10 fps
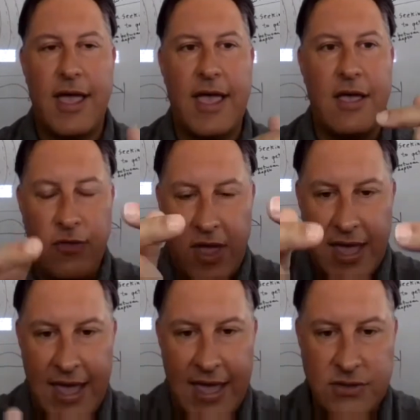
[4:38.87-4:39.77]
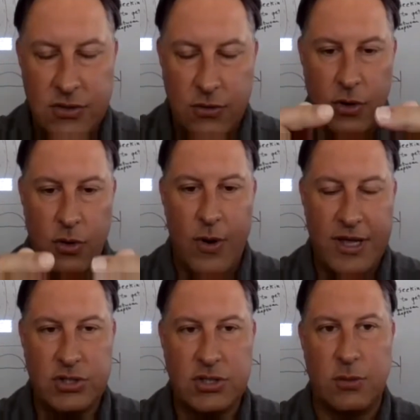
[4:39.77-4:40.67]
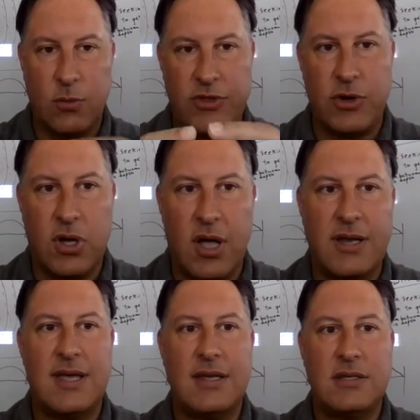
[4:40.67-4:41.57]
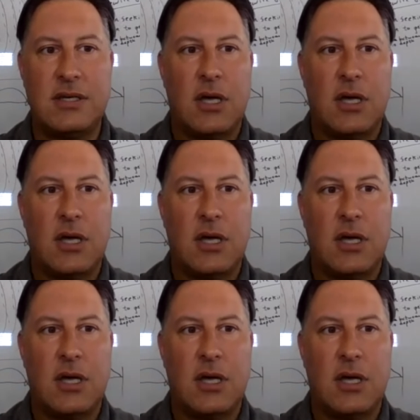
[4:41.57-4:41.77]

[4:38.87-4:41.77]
if they answer their question with your content,